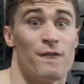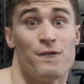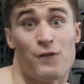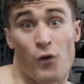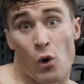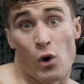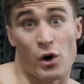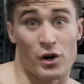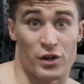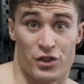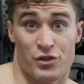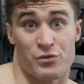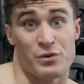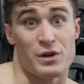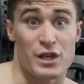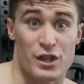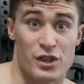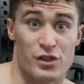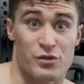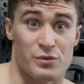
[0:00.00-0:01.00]

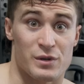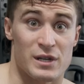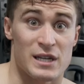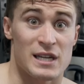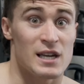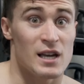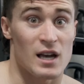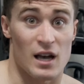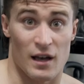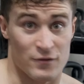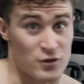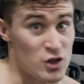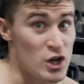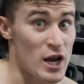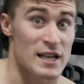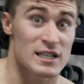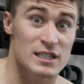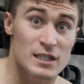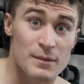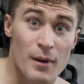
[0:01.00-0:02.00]
4-3-3 of
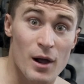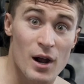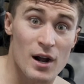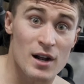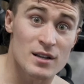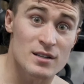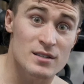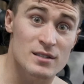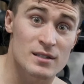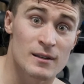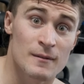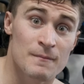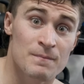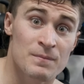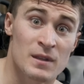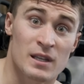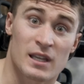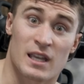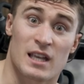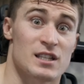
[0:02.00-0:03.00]
chest to bars,
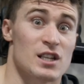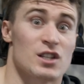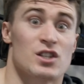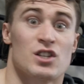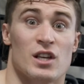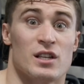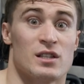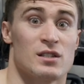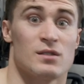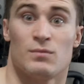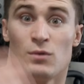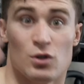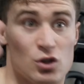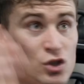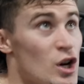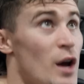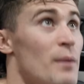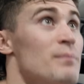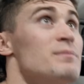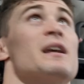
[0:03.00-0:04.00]
because it's just, you
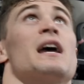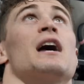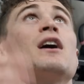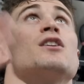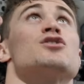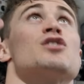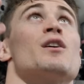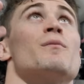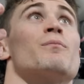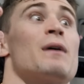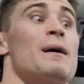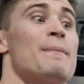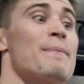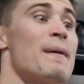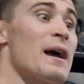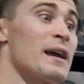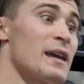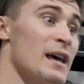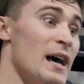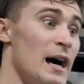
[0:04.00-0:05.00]
jump down, jump right
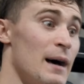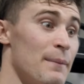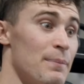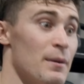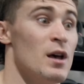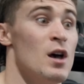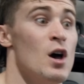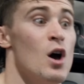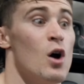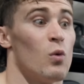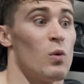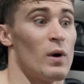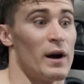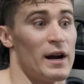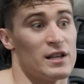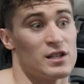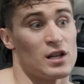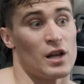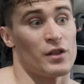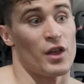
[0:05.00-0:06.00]
back up.
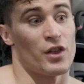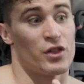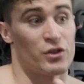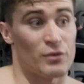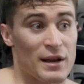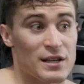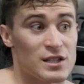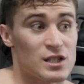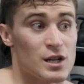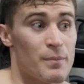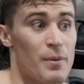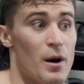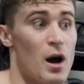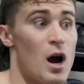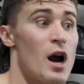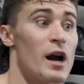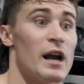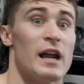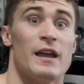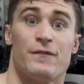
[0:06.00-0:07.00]
Whereas on the thruster
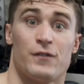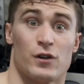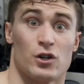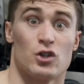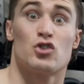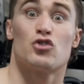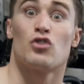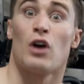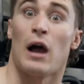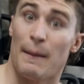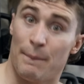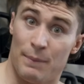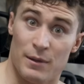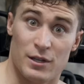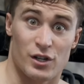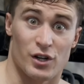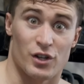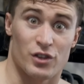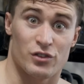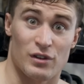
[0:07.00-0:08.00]
bar, if you're
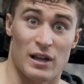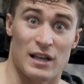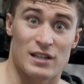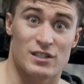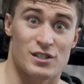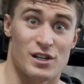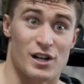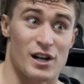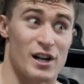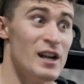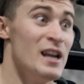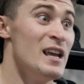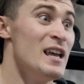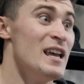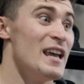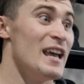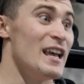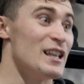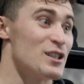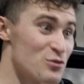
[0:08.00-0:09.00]
dropping your thruster,
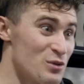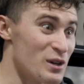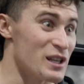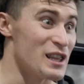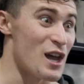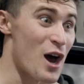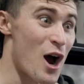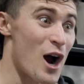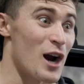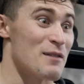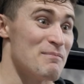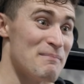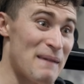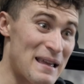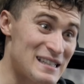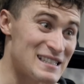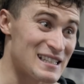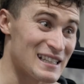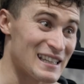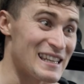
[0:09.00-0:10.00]
it's really hard
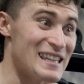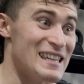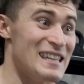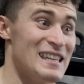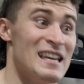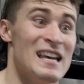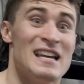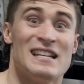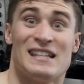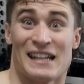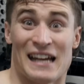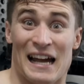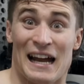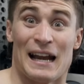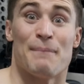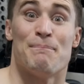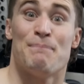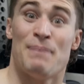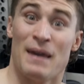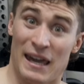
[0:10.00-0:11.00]
mentally to kind
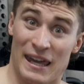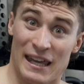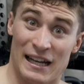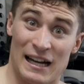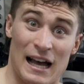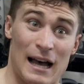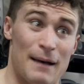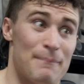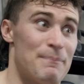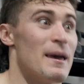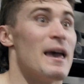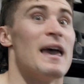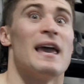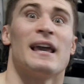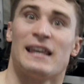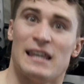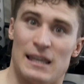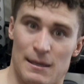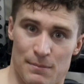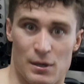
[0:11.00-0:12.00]
of pick it up
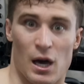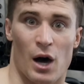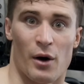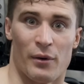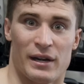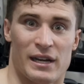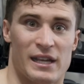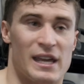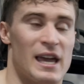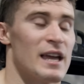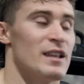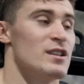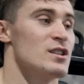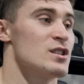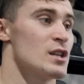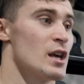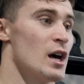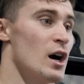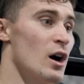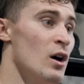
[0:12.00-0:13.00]
and keep going again.
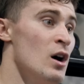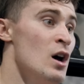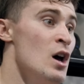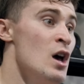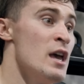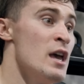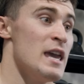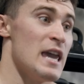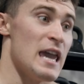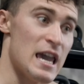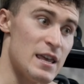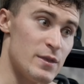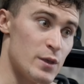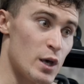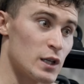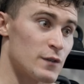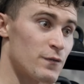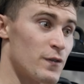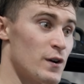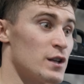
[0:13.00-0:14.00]
So in
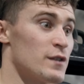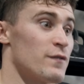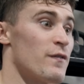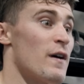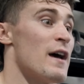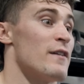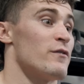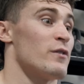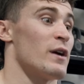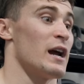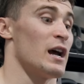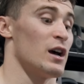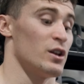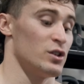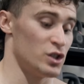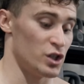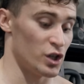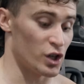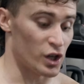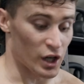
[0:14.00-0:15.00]
those first 5
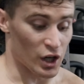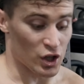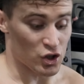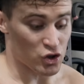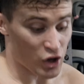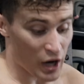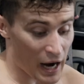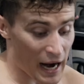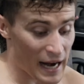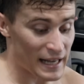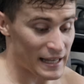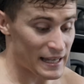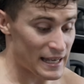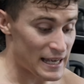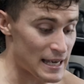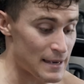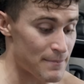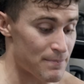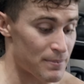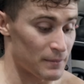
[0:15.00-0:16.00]
rounds, you're gonna try to
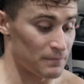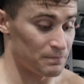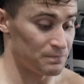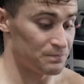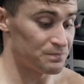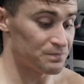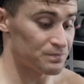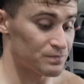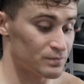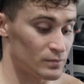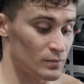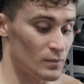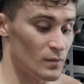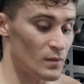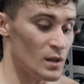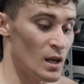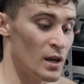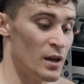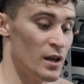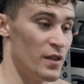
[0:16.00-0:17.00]
keep
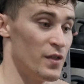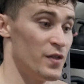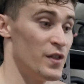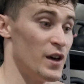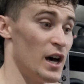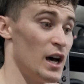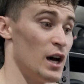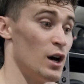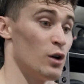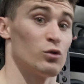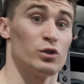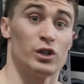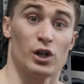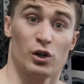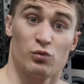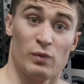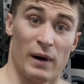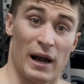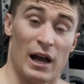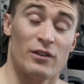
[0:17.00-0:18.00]
your
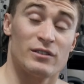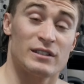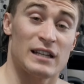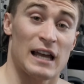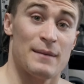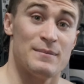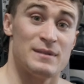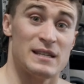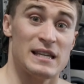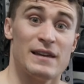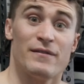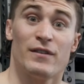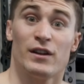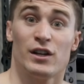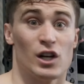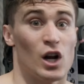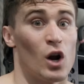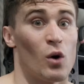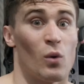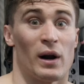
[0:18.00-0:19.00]
round times even.
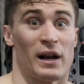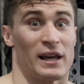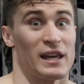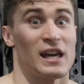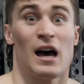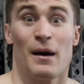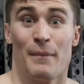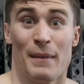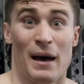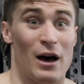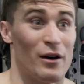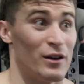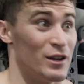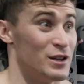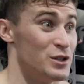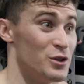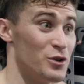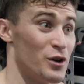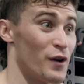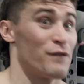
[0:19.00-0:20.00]
You don't wanna come out
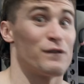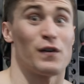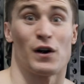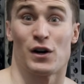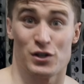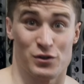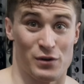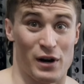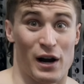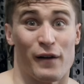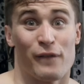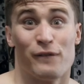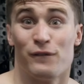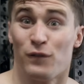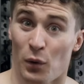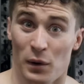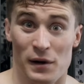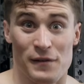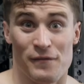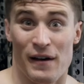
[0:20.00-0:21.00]
and do your first round in
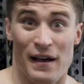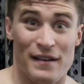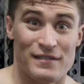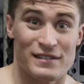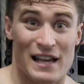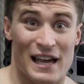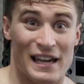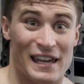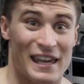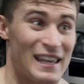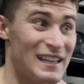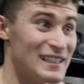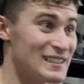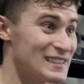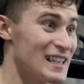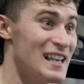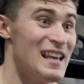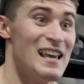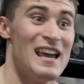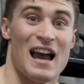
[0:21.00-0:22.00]
45
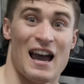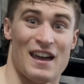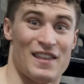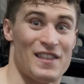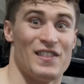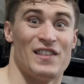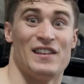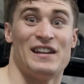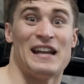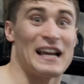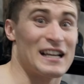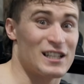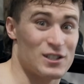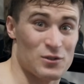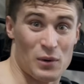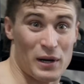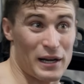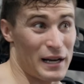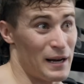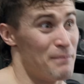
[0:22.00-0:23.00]
seconds and then the next
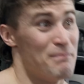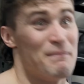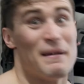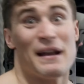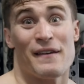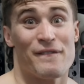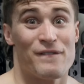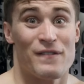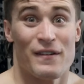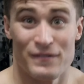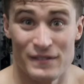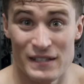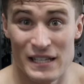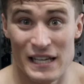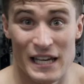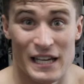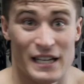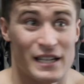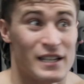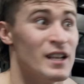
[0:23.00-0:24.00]
one in
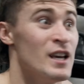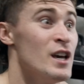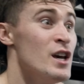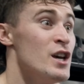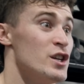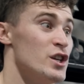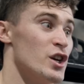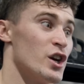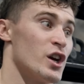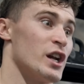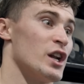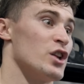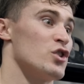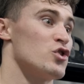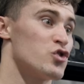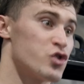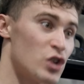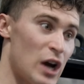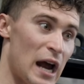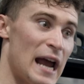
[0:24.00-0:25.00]
1:15. You're gonna
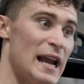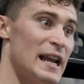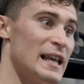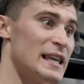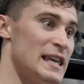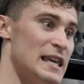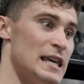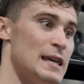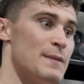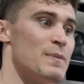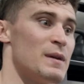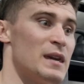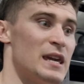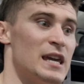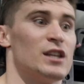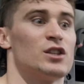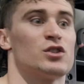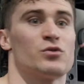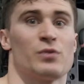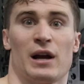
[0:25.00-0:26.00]
try to keep
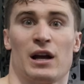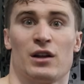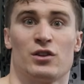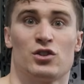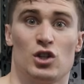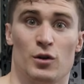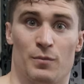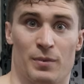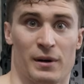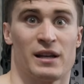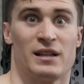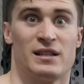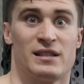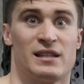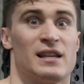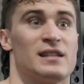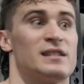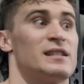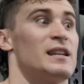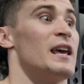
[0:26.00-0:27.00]
each round super
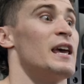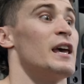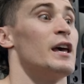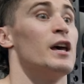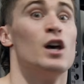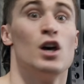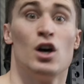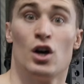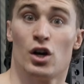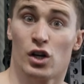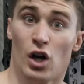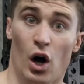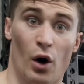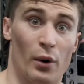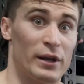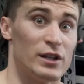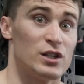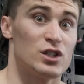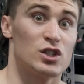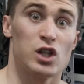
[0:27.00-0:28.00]
consistent,
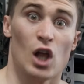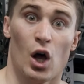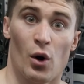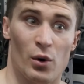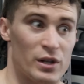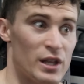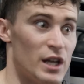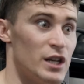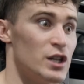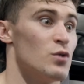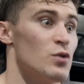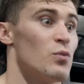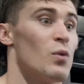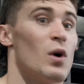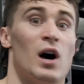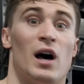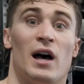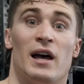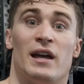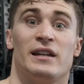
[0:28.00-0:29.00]
going slower than you
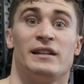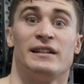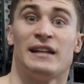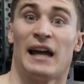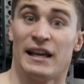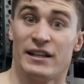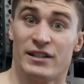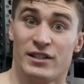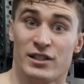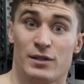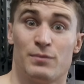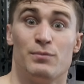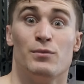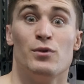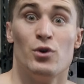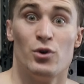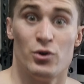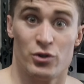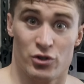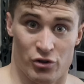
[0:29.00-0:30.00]
want, nice
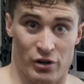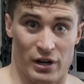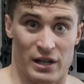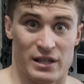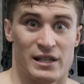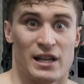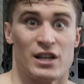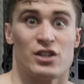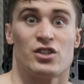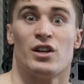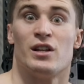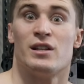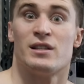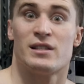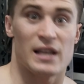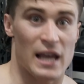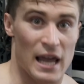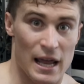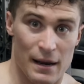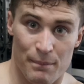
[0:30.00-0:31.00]
smooth
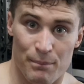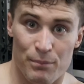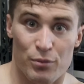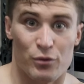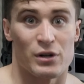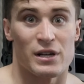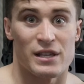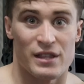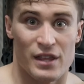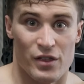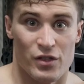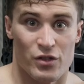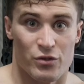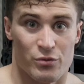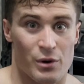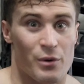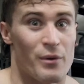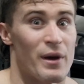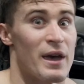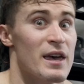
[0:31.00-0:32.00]
transitions and breathing
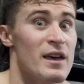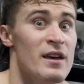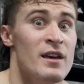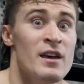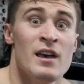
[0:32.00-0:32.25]
through it.